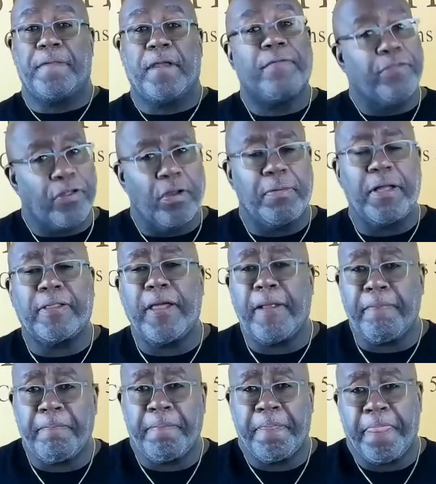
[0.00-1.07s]
You ever thought about
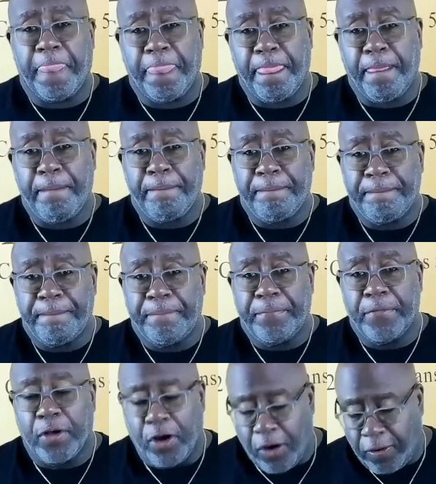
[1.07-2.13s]
that?
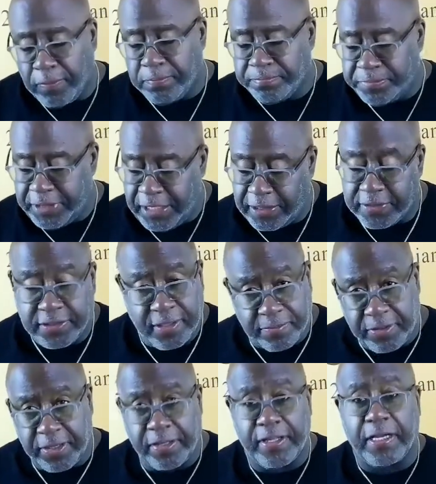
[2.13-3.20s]
Oh, yeah,
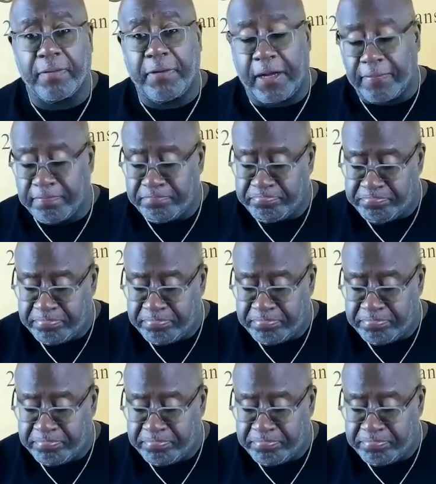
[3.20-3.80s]
something to think about.